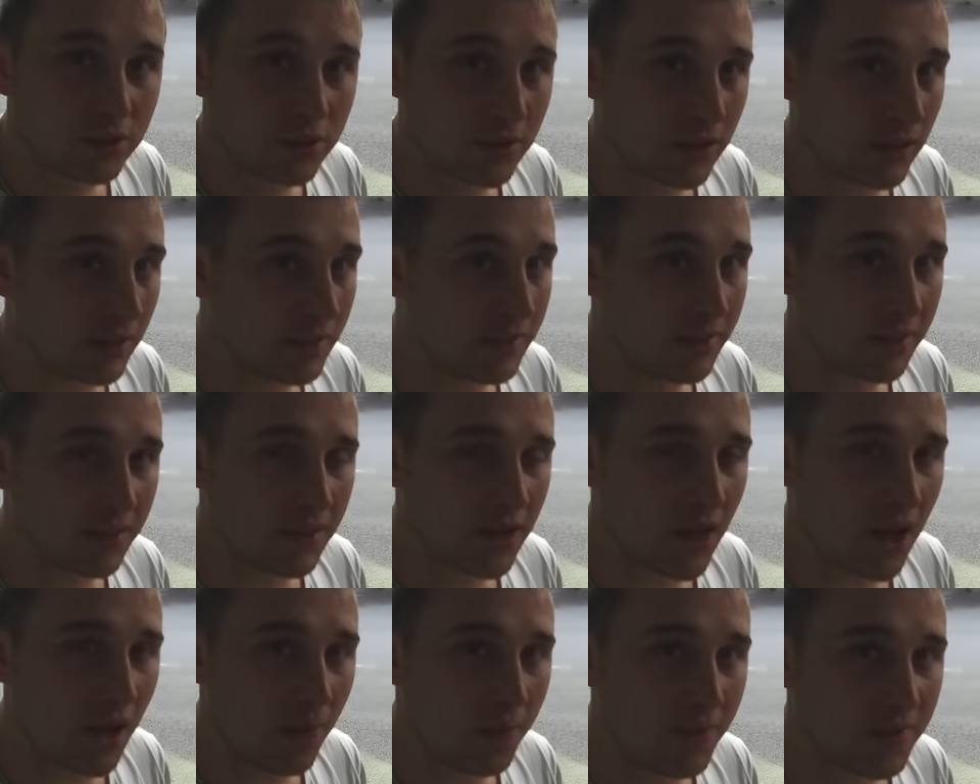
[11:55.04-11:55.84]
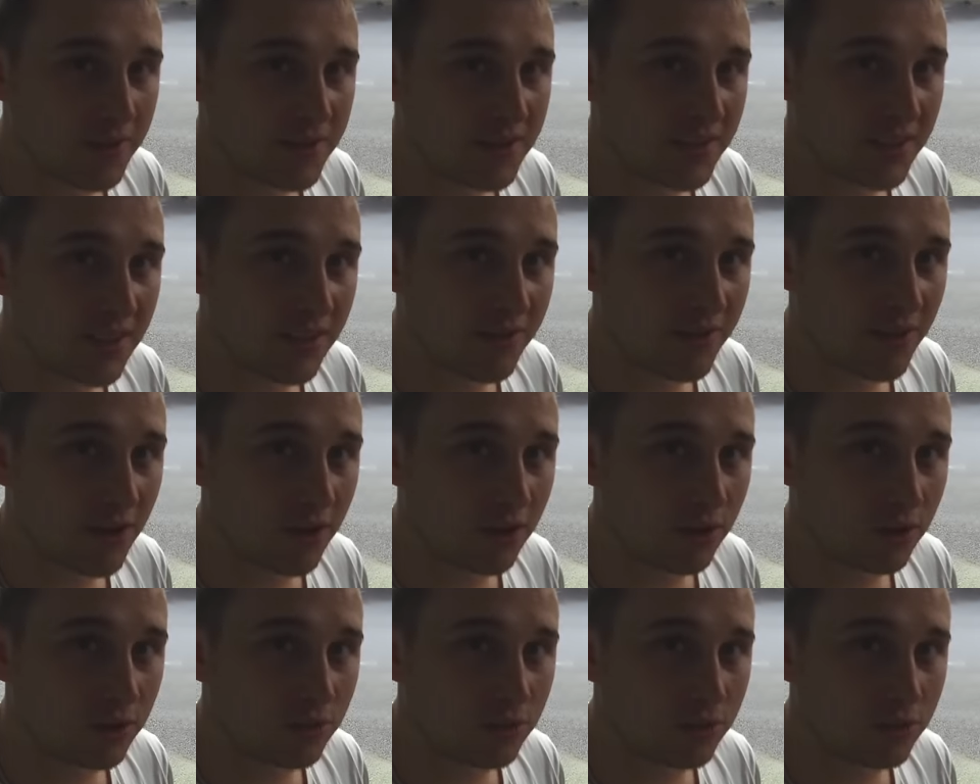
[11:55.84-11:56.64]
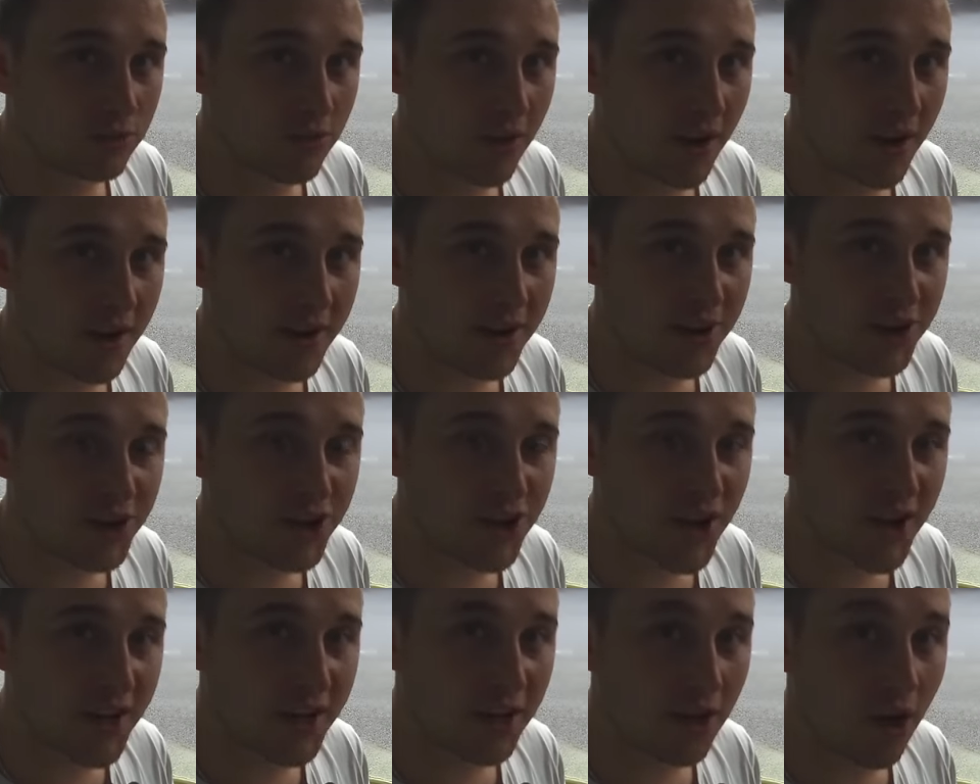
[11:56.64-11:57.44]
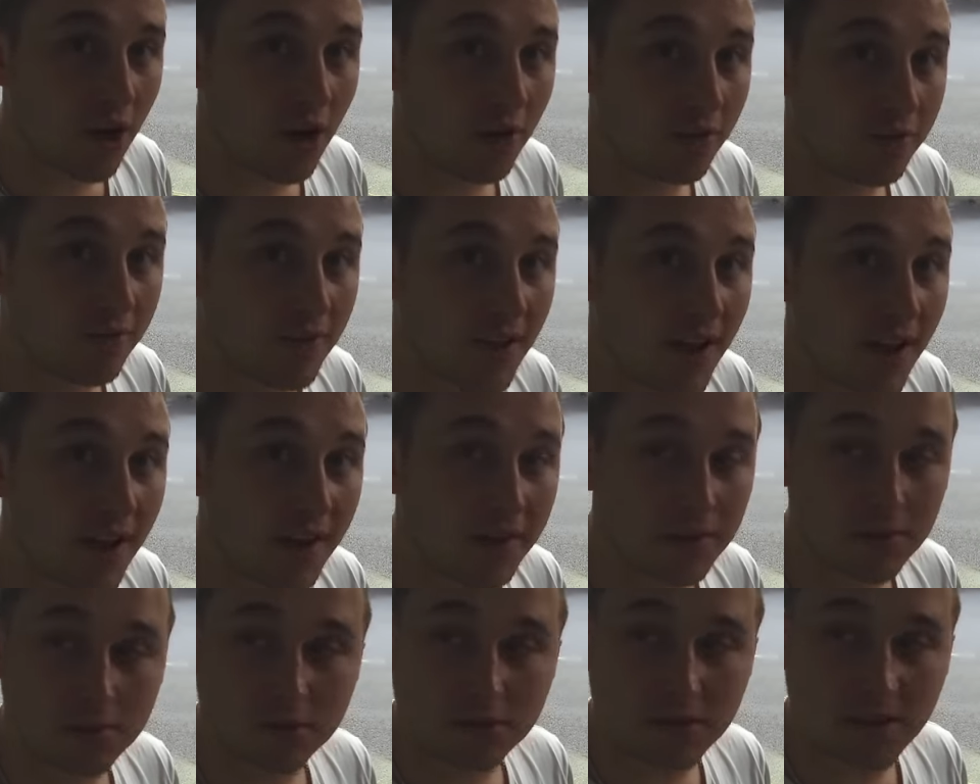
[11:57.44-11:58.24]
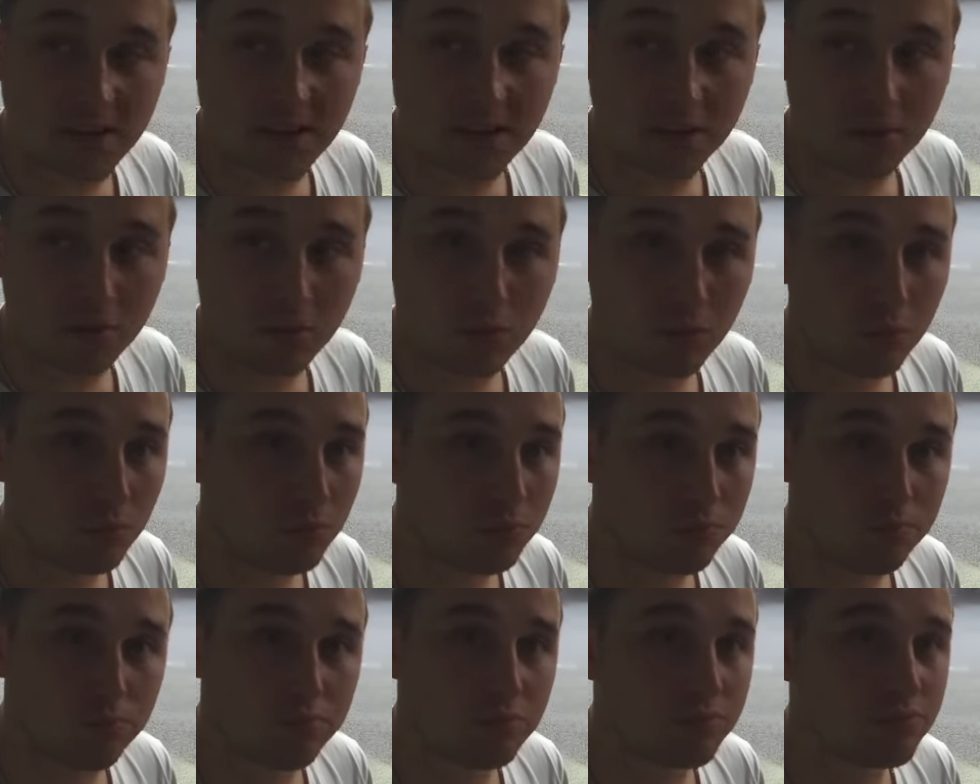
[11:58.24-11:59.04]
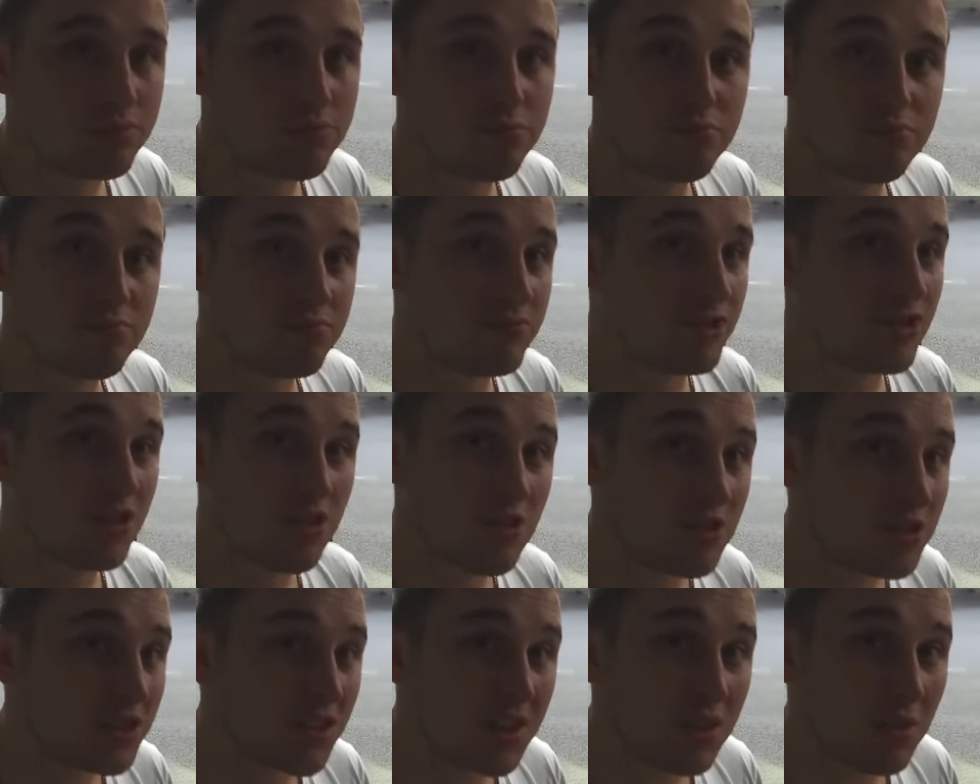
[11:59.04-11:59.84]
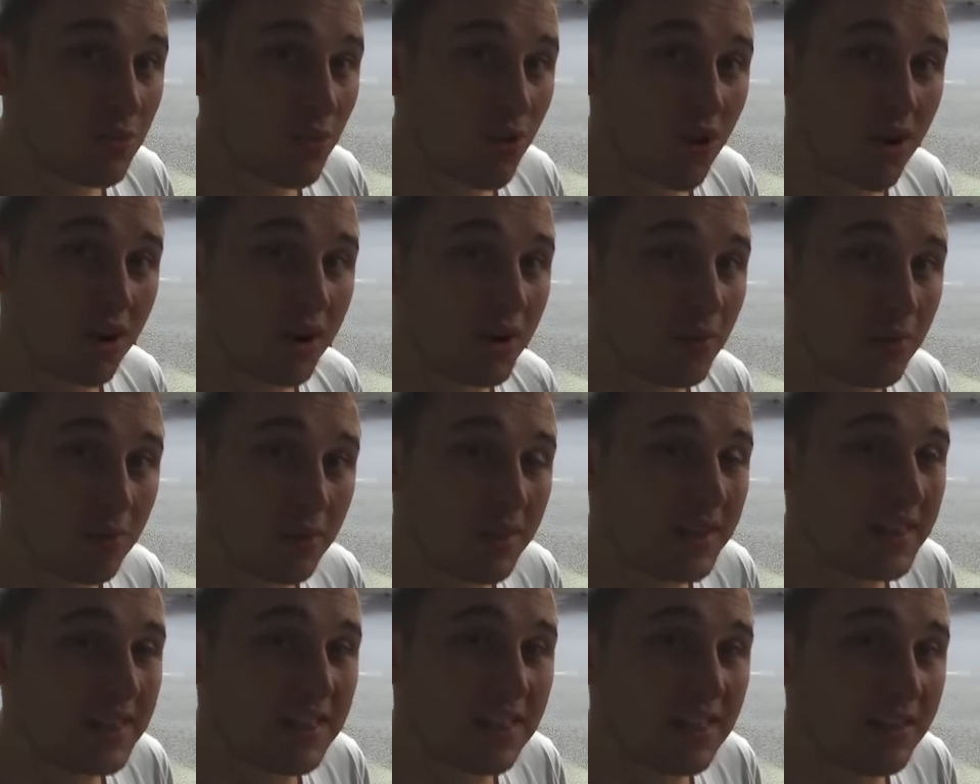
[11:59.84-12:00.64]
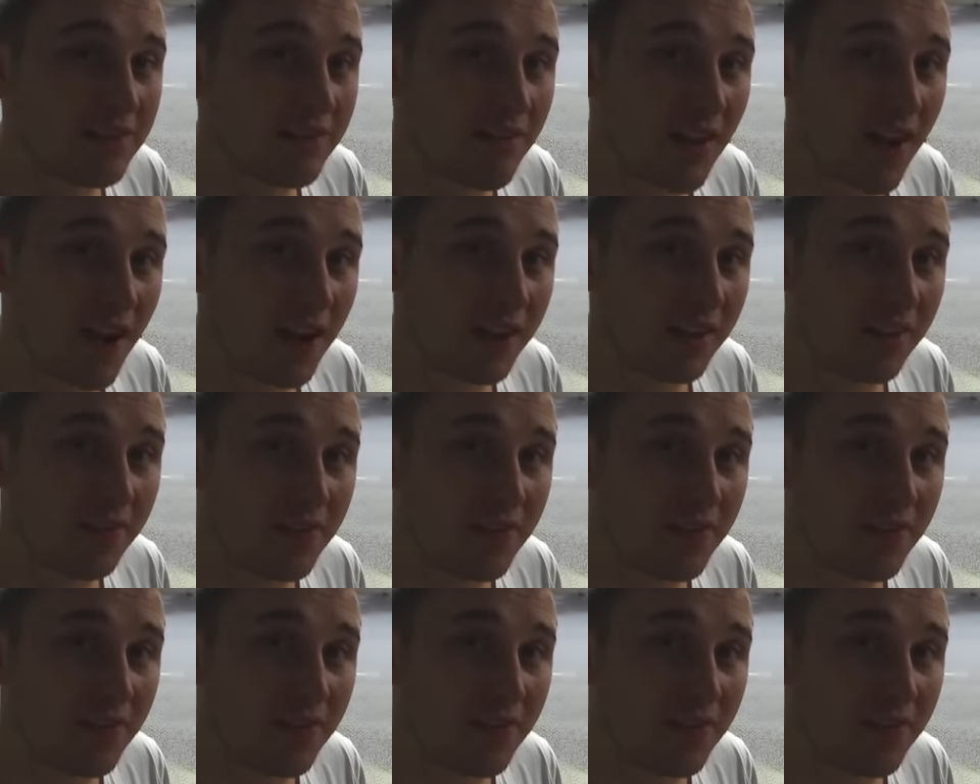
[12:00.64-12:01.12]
Clean the carpets and give it a good dry and a shake off, and it will usually work completely fine.